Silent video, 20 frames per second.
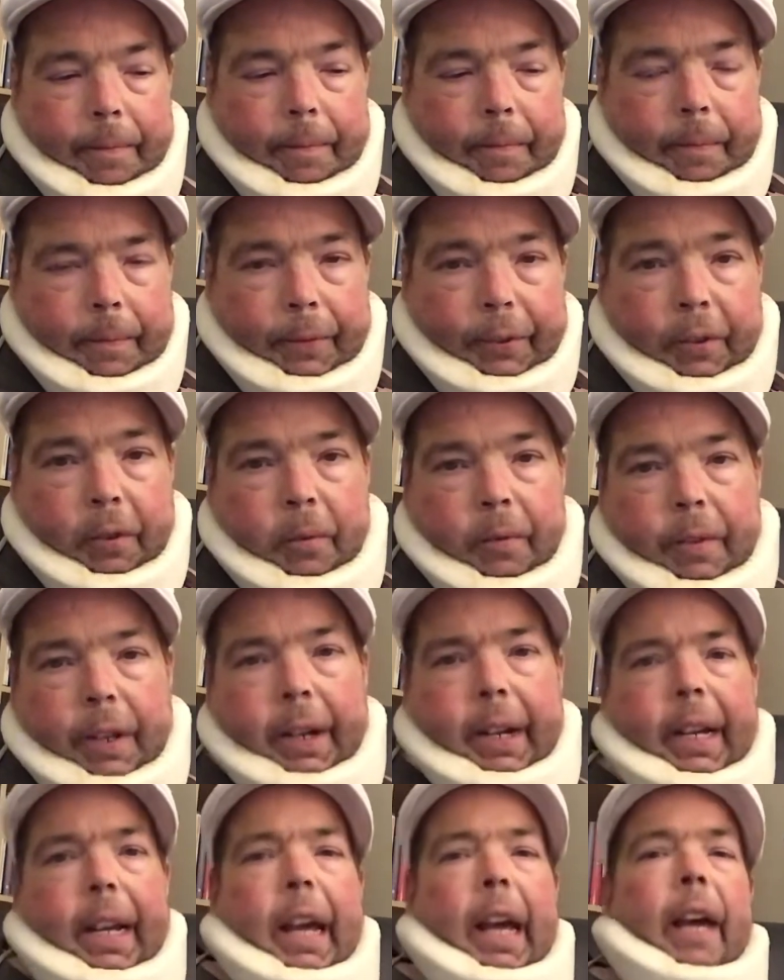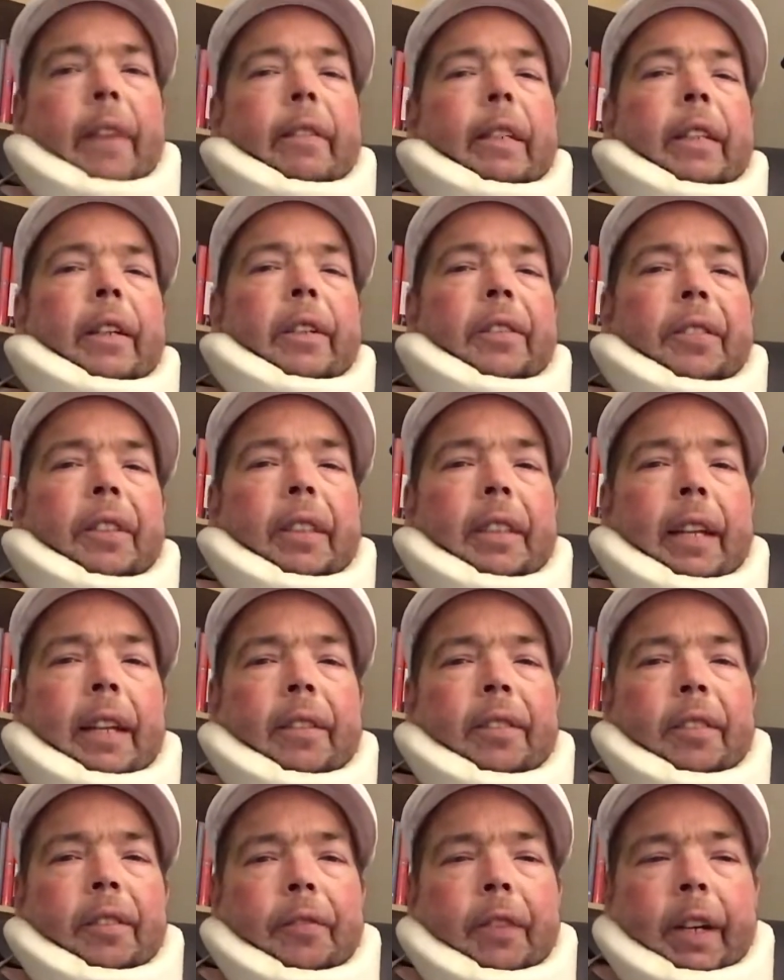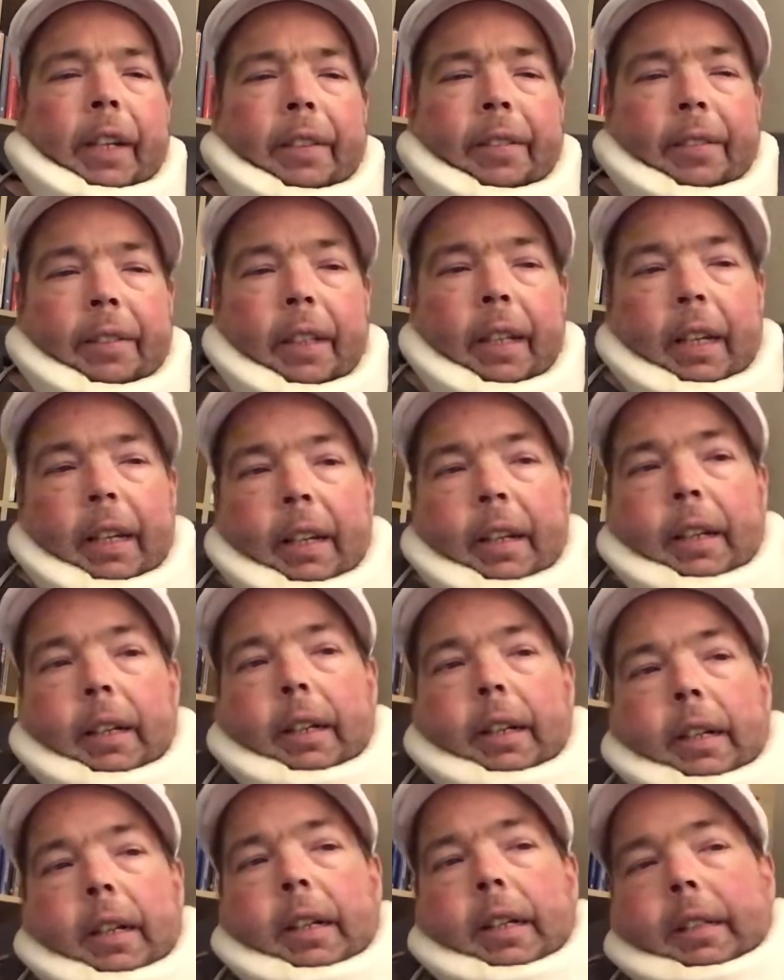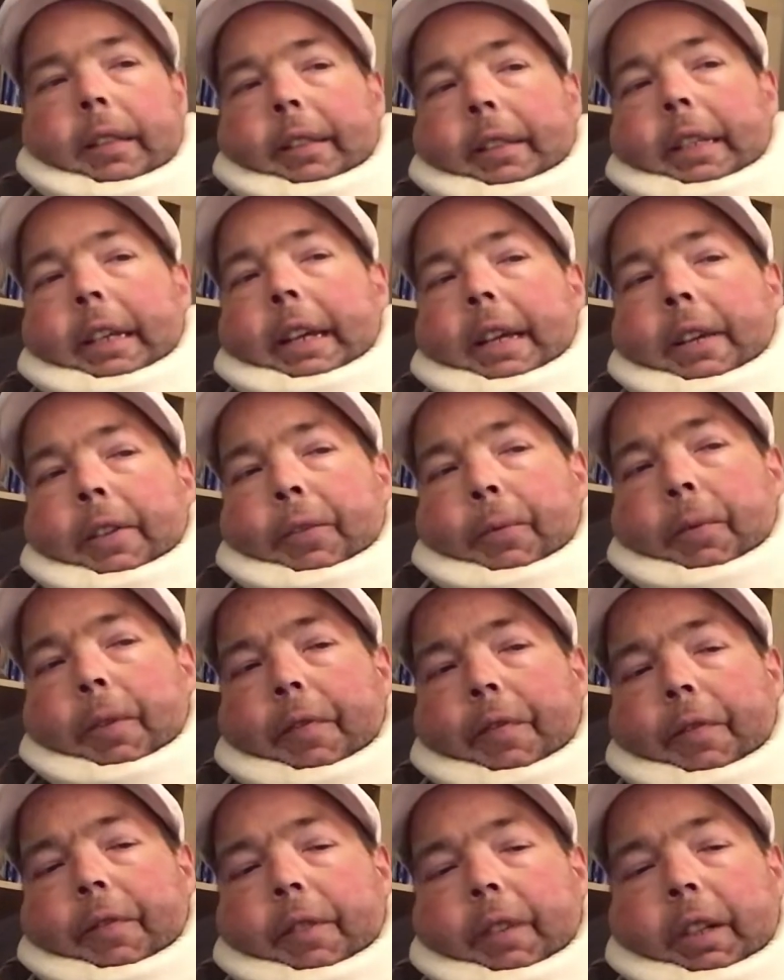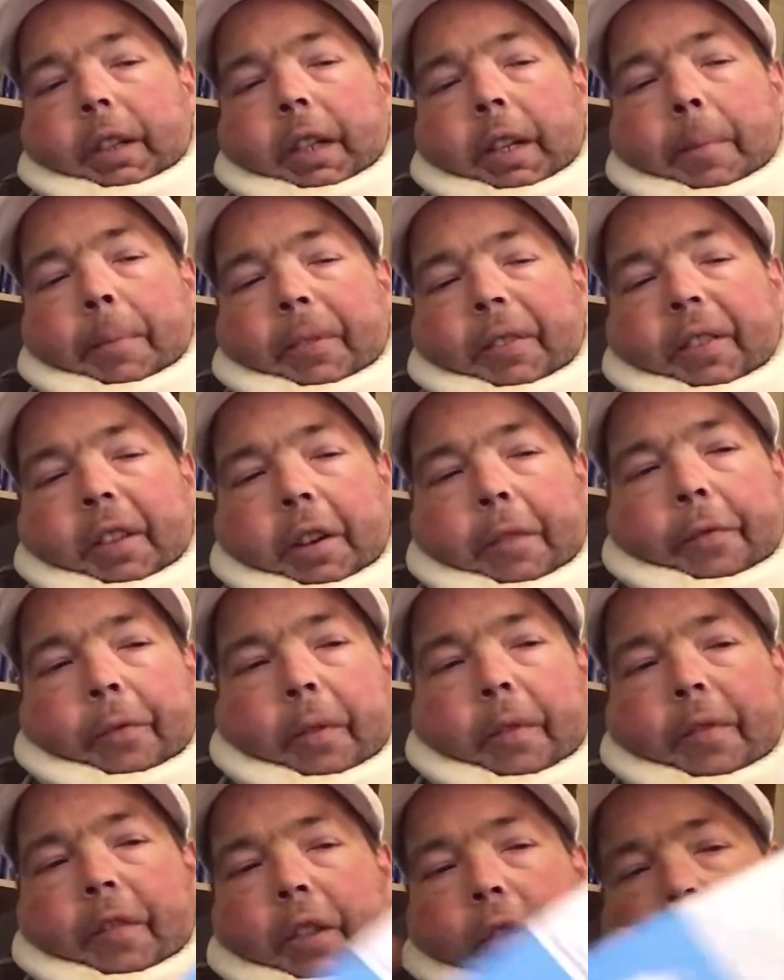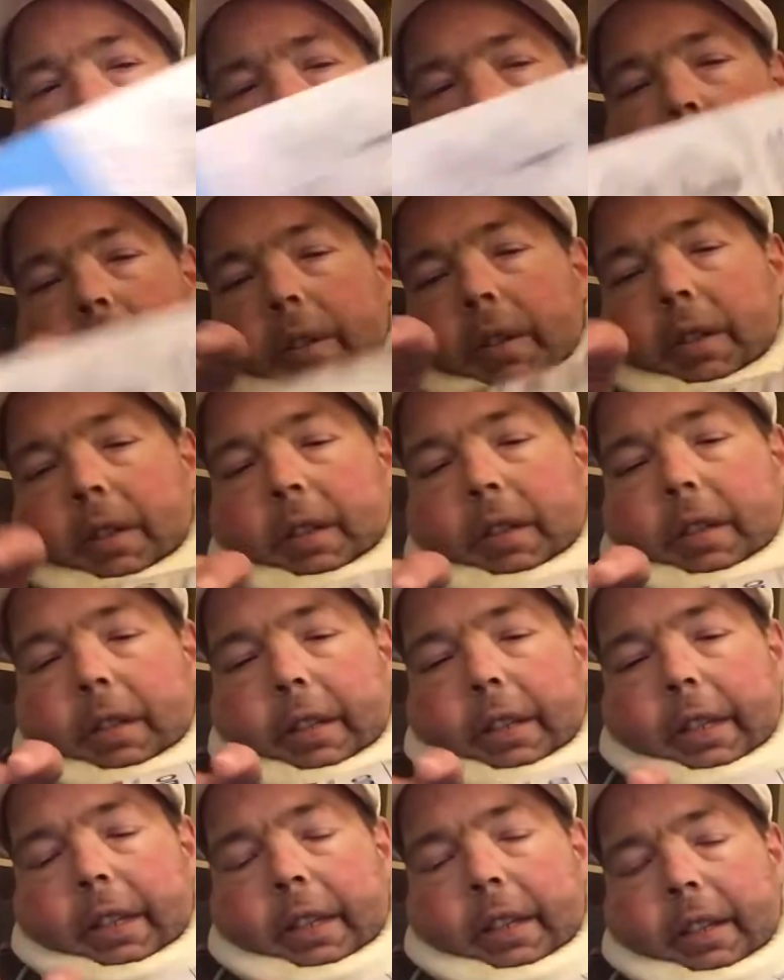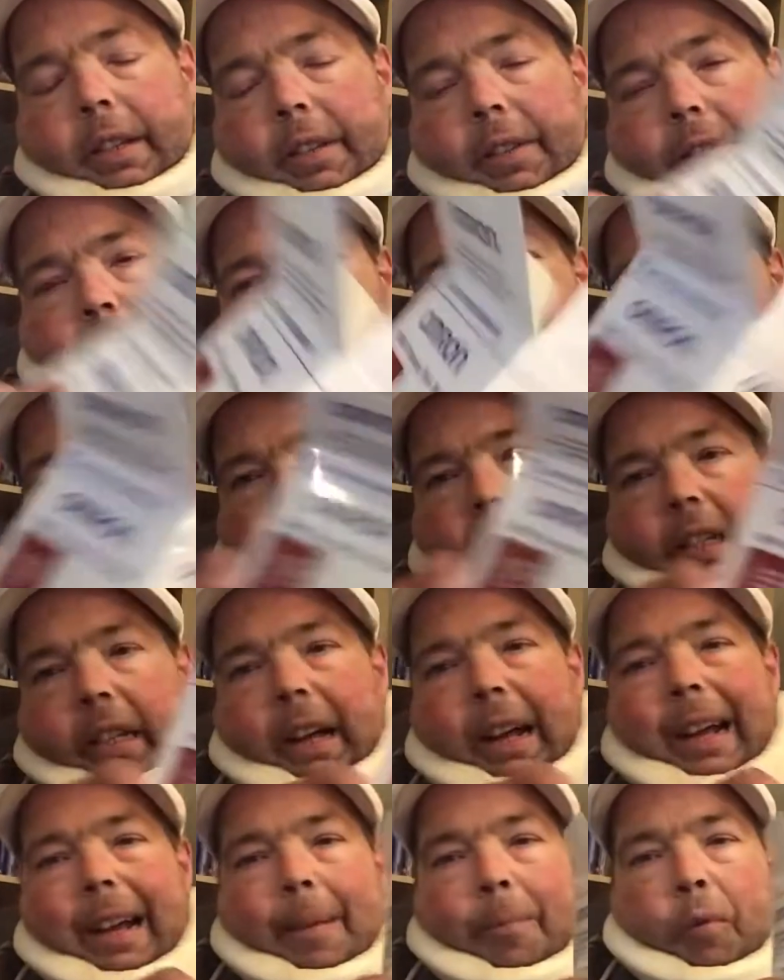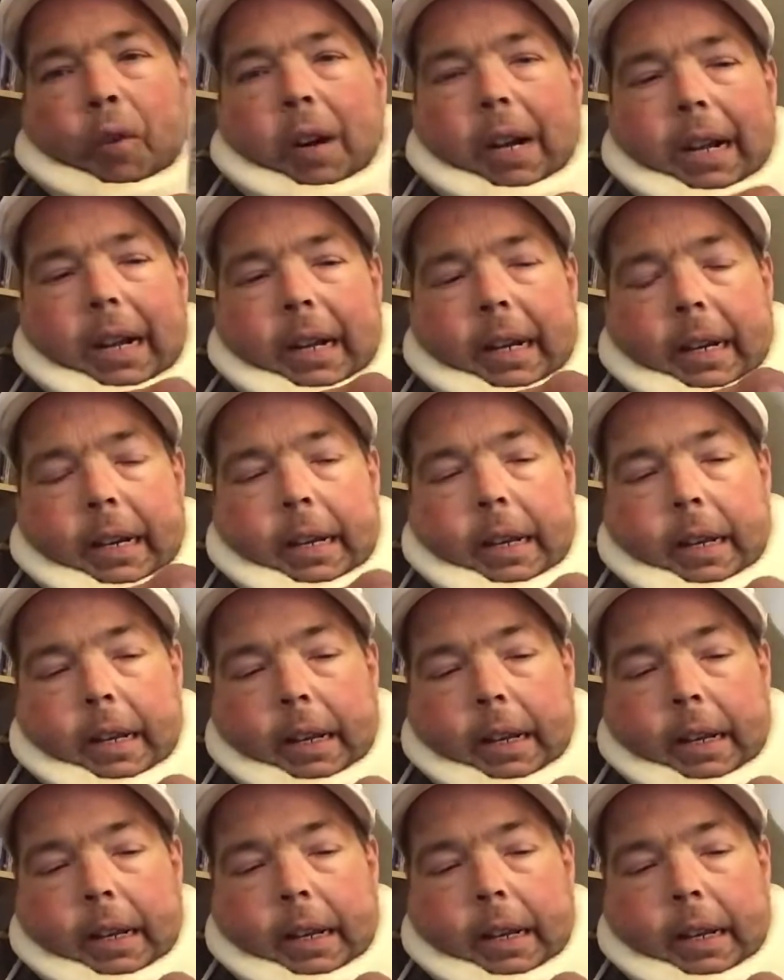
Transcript: So there you have it. There's the TENS device. Today's Gimp stuff review is the Omron